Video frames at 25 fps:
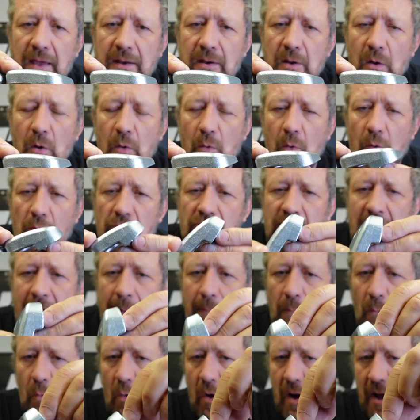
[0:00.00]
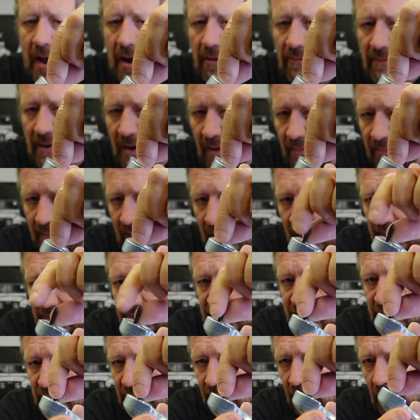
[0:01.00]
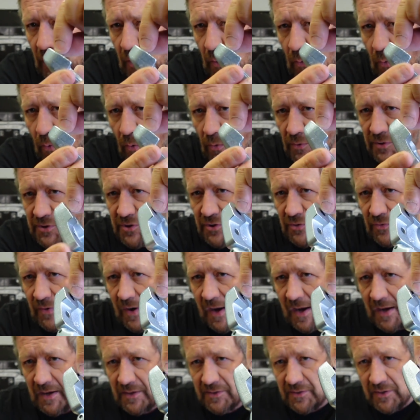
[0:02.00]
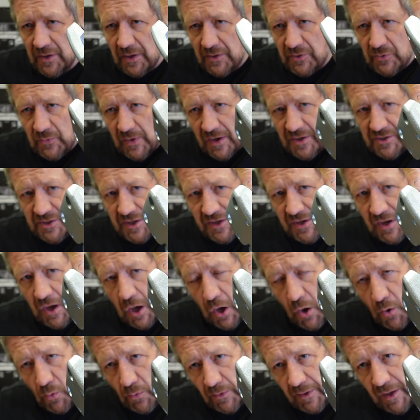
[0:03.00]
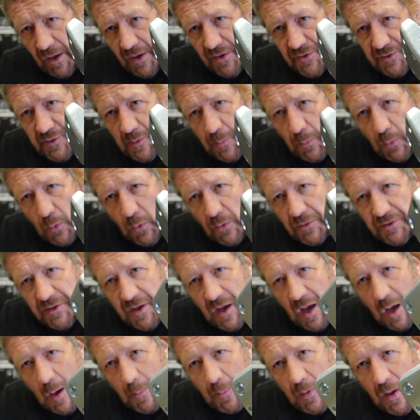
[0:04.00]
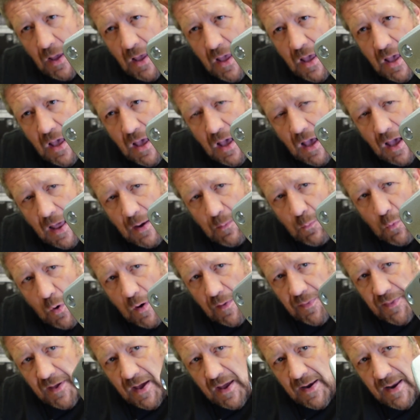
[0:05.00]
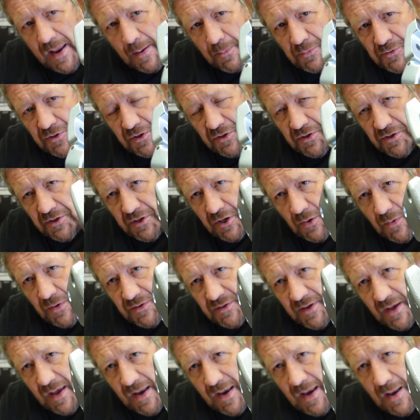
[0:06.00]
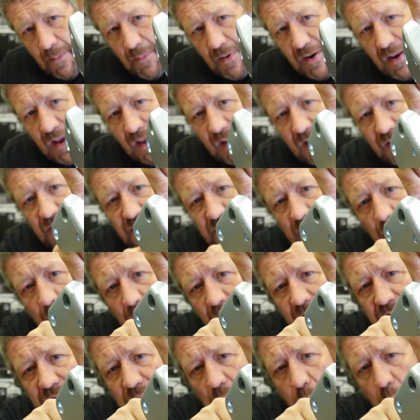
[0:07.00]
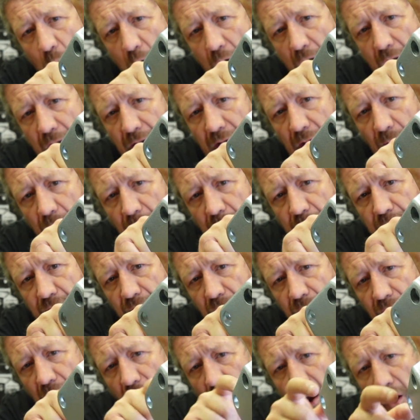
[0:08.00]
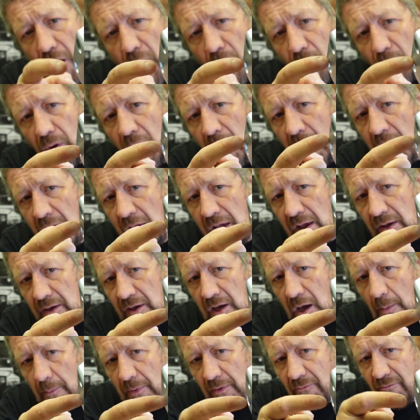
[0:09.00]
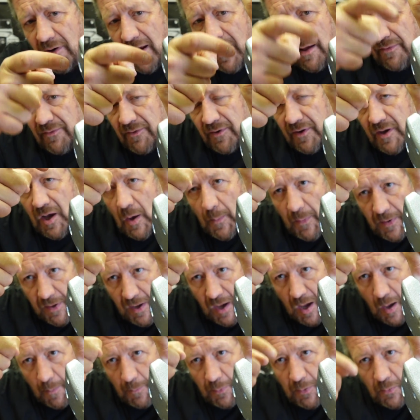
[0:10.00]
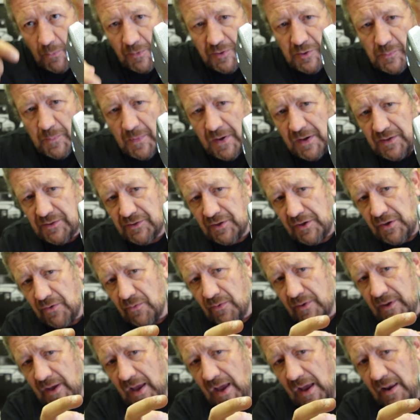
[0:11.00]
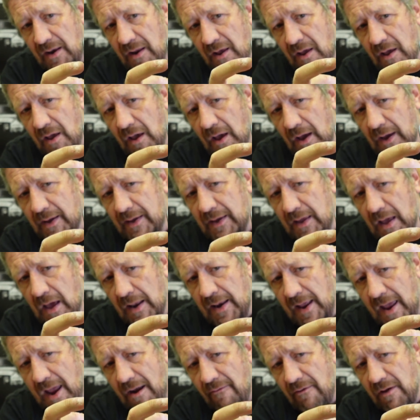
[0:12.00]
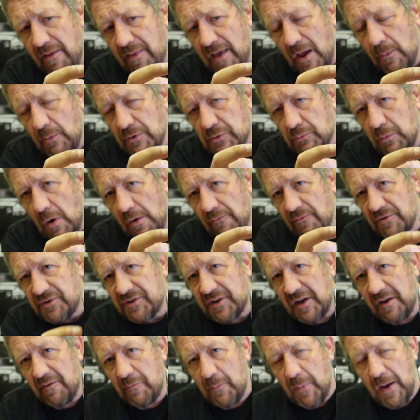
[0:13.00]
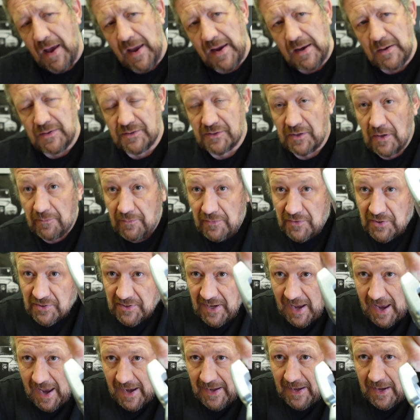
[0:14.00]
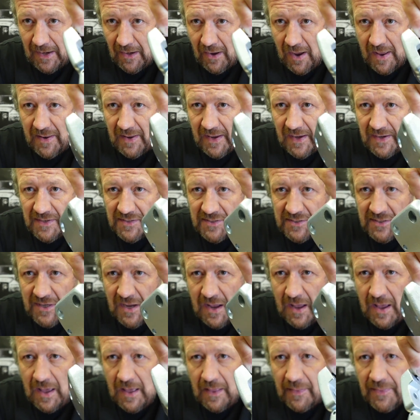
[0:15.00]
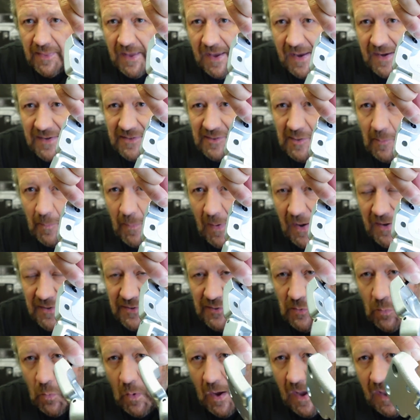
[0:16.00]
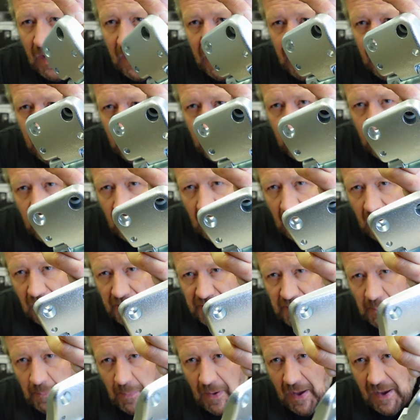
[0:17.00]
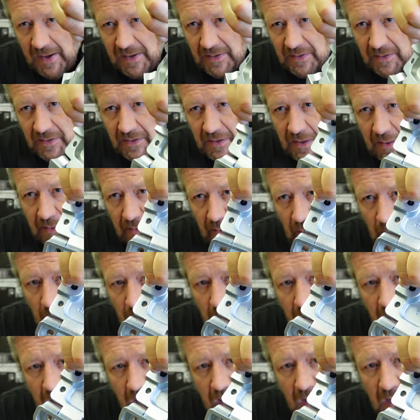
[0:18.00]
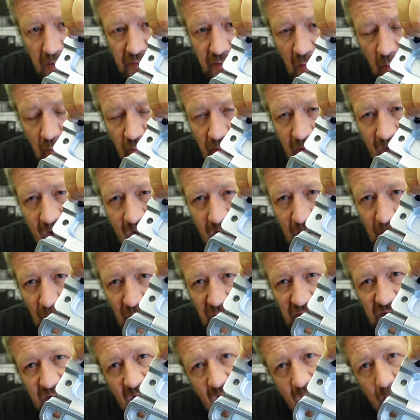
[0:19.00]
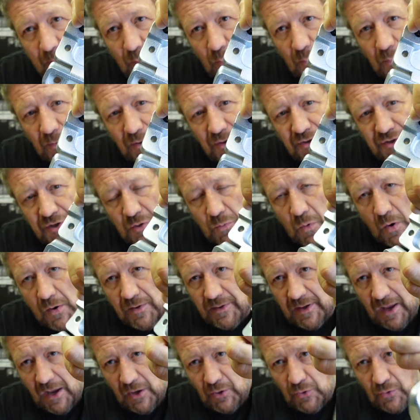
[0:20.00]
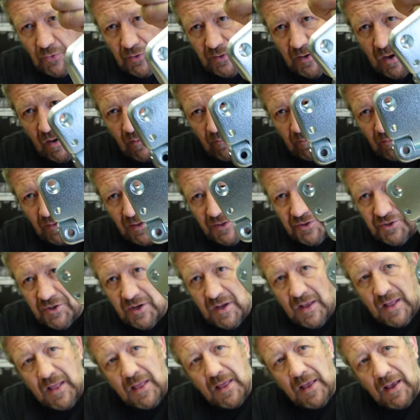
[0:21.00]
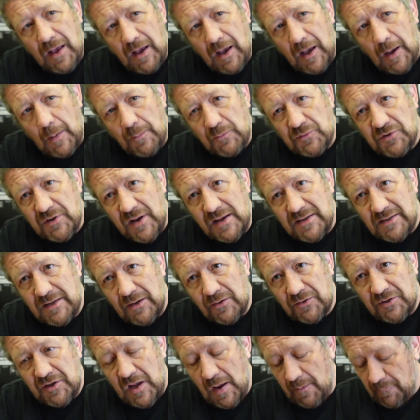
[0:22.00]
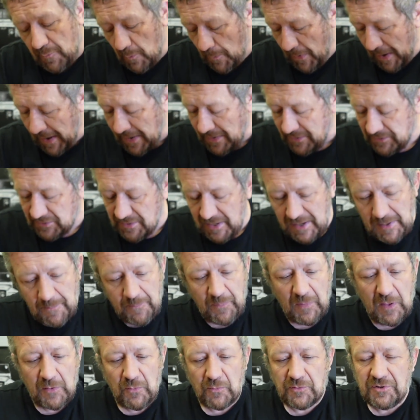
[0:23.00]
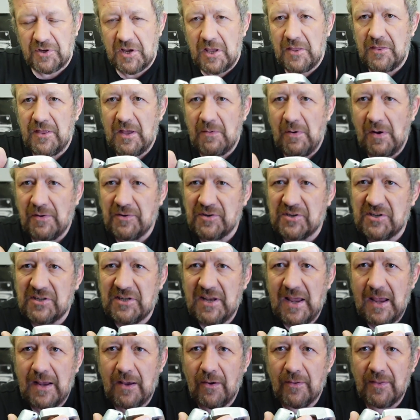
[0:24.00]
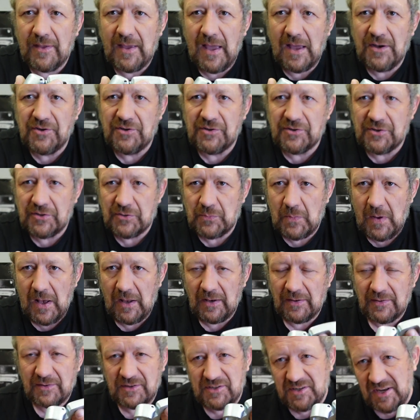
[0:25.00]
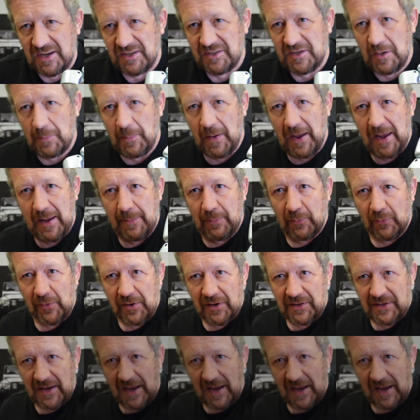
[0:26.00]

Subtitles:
then wrap wire around that screw or string to actually hold it and support it up. And what that enables you to do is it eliminates a piece of wire going through the hole, coming round and coming up, which means that you'll get an area there which won't receive paint. So if you just hang it like this, that is the best way to paint them. Don't lay them on a table because you won't get good coverage. So there's a little tip for painting, and also they won't stick on the edges as well and stick to your paper or your